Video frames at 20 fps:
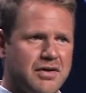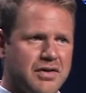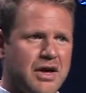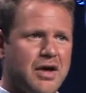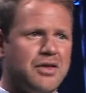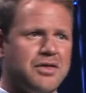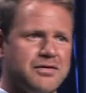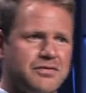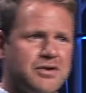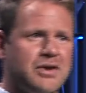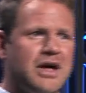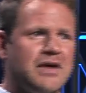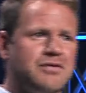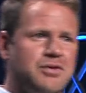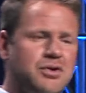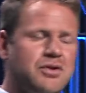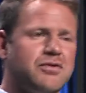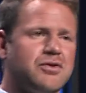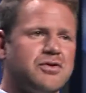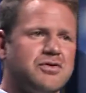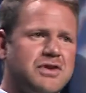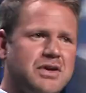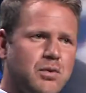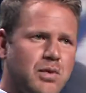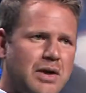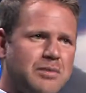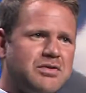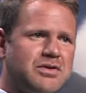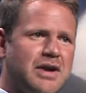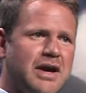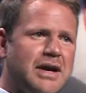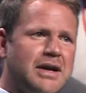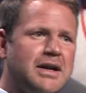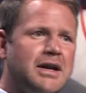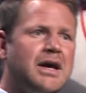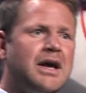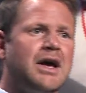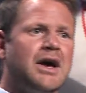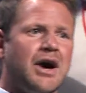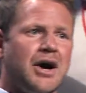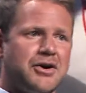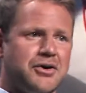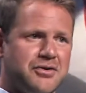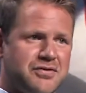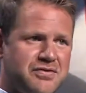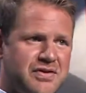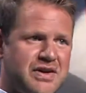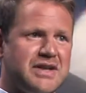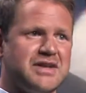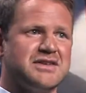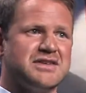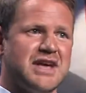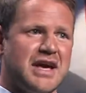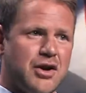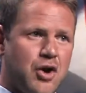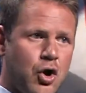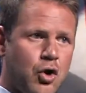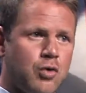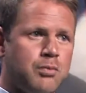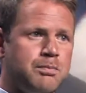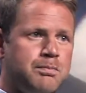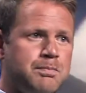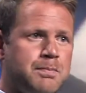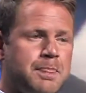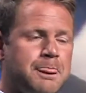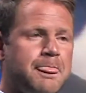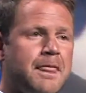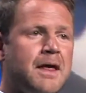the Healthy for Life University website, under Fitness at Home,